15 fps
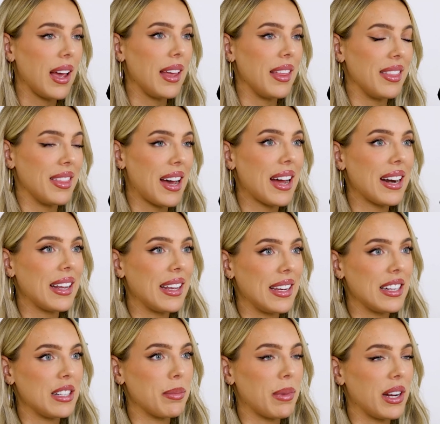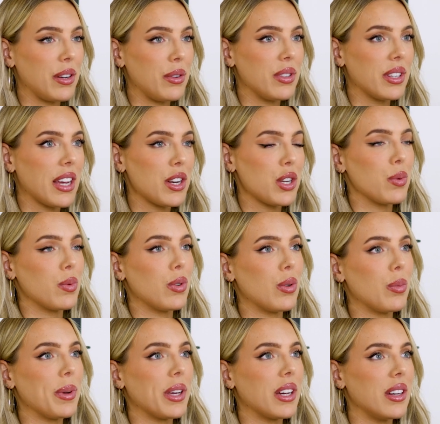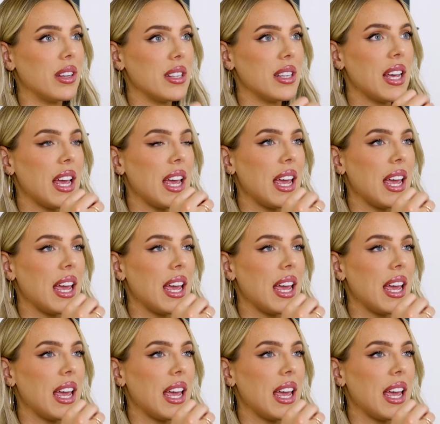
and that is my new schedule, because